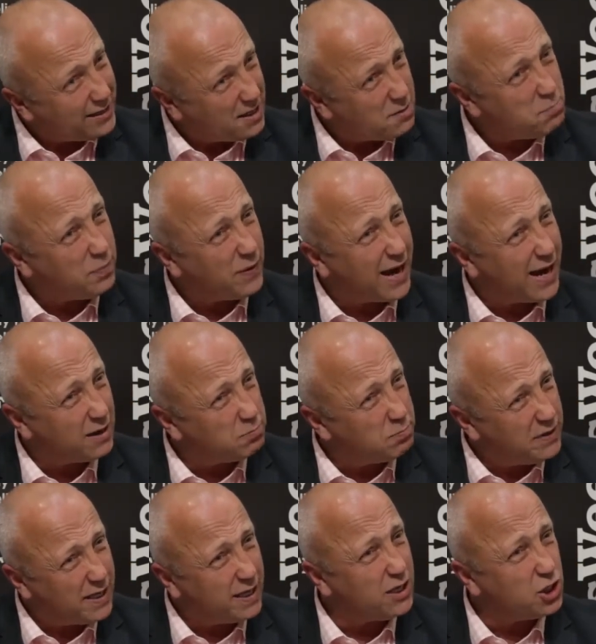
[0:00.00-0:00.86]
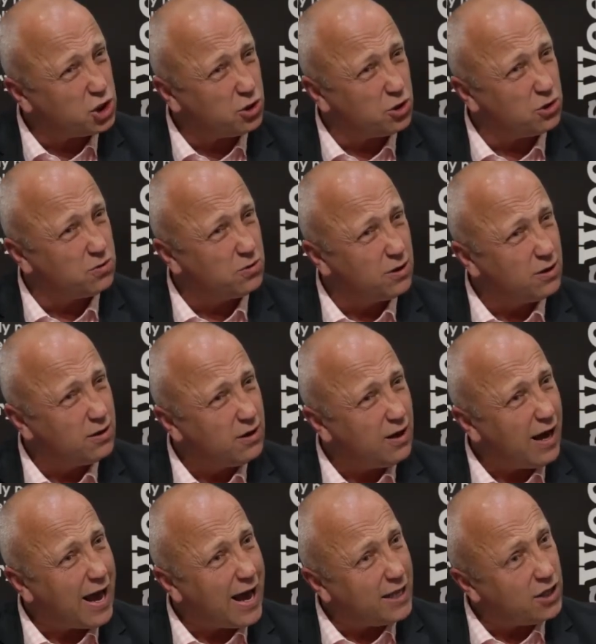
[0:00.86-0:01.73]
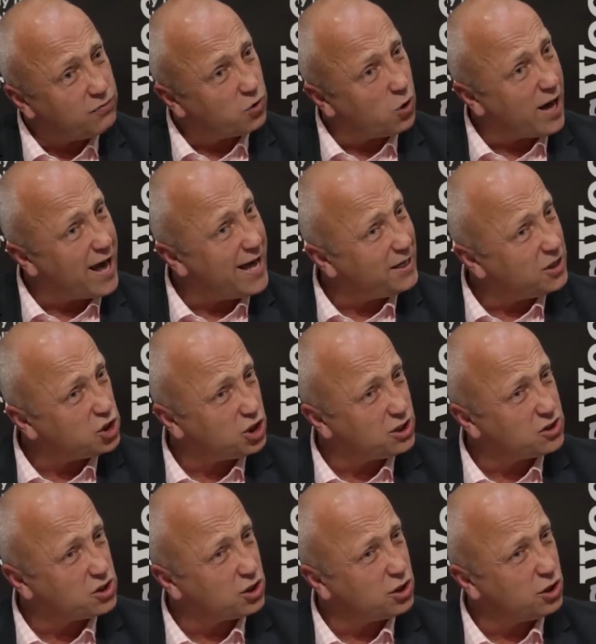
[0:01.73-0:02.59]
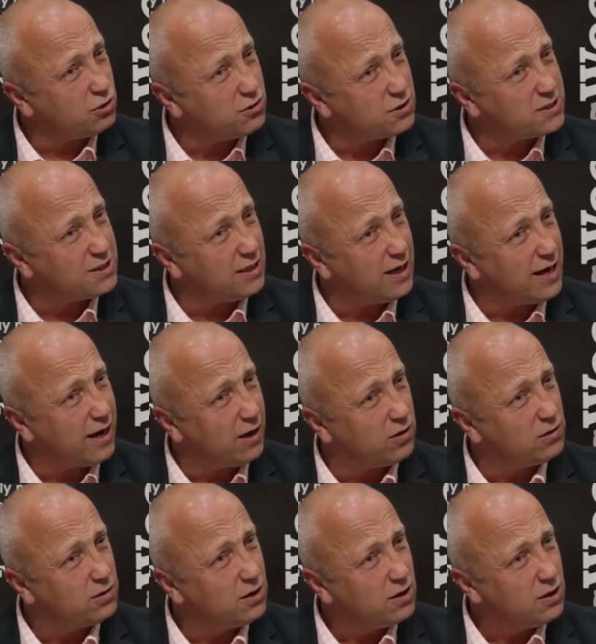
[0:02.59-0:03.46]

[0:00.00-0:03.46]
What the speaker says: impact, big issue. And you've got energy security now.